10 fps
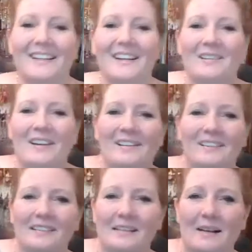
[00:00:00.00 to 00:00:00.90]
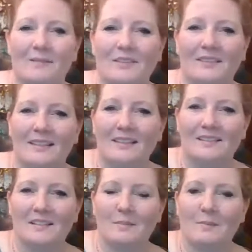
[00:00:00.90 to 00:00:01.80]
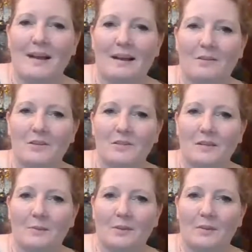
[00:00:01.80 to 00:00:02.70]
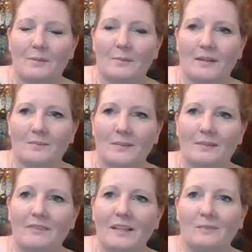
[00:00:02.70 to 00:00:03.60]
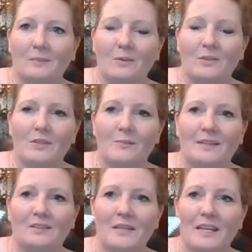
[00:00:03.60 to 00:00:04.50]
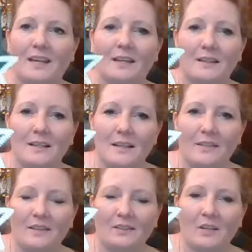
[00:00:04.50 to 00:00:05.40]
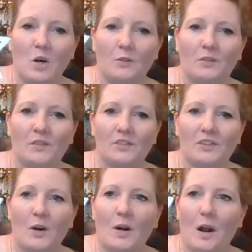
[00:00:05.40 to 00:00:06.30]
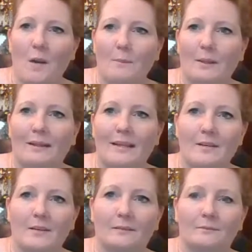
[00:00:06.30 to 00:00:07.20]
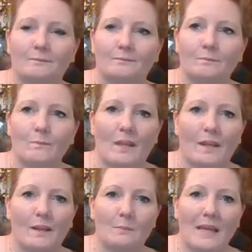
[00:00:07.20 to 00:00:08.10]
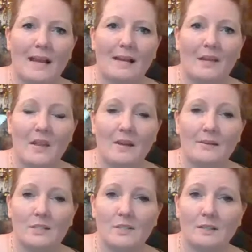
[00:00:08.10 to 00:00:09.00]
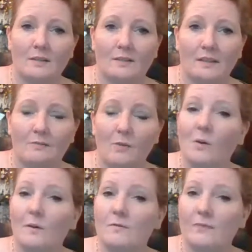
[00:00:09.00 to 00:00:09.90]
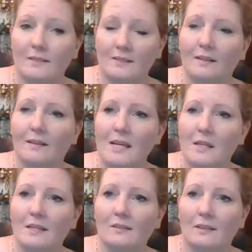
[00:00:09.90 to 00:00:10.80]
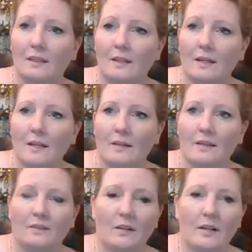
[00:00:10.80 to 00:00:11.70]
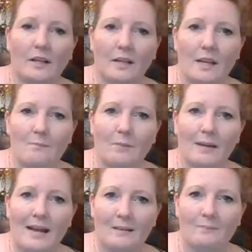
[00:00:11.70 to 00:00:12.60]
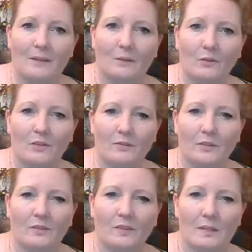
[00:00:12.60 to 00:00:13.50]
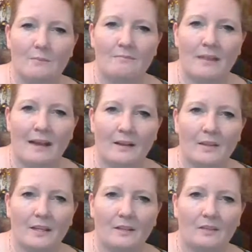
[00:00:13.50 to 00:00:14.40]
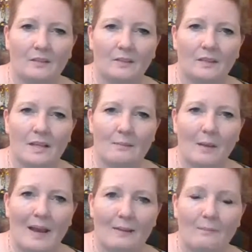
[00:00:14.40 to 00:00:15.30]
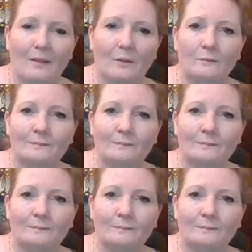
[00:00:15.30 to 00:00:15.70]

All right. Obviously, these are going to be backwards when I put them up against my face. We'll do the best we can. These are called Star Player in black, and they are just going to sit forward facing like this. These are in a black metal, so if you'll see the back of these, you can see that black metal